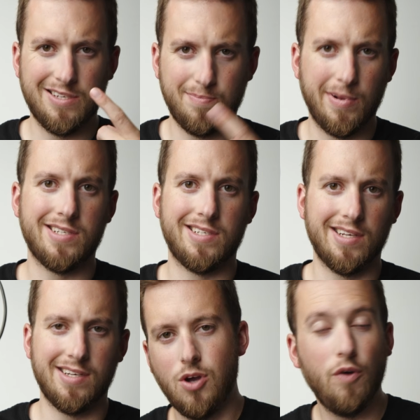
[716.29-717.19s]
is
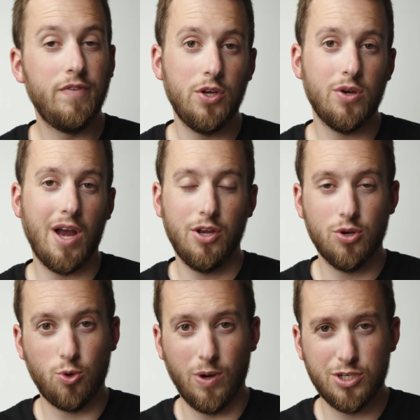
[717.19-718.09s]
busted. Hopefully you got
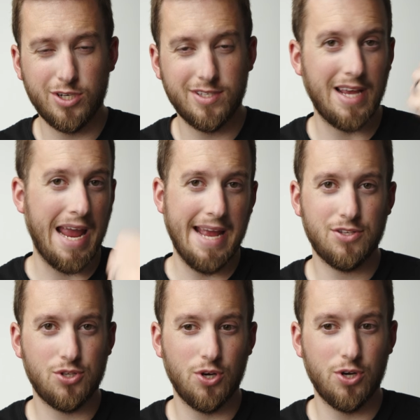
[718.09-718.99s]
your questions
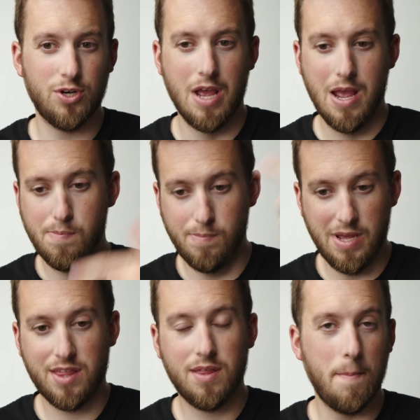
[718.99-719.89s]
answered
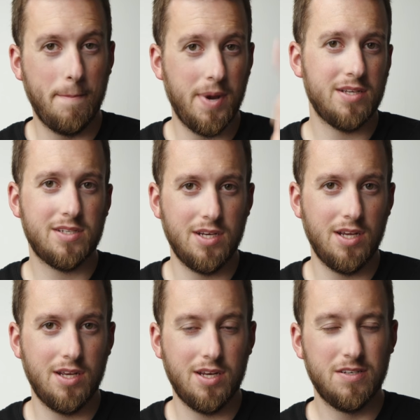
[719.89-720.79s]
myth
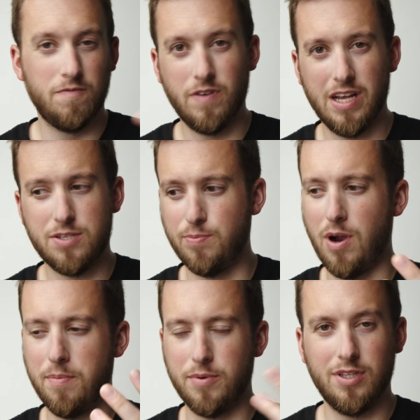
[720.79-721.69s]
busted, device
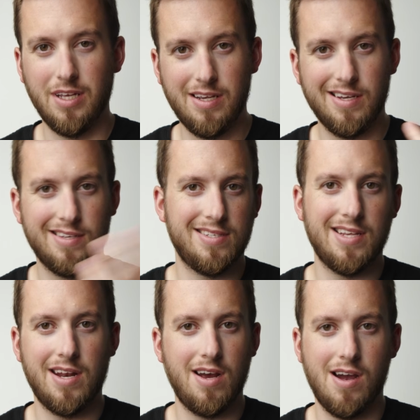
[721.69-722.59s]
properly
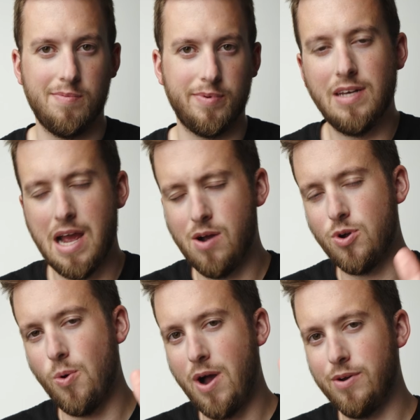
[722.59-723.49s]
set up. Now
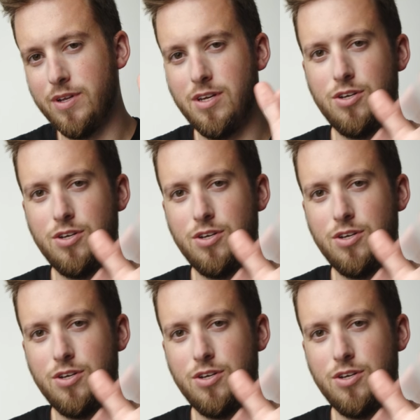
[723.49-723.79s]
go out and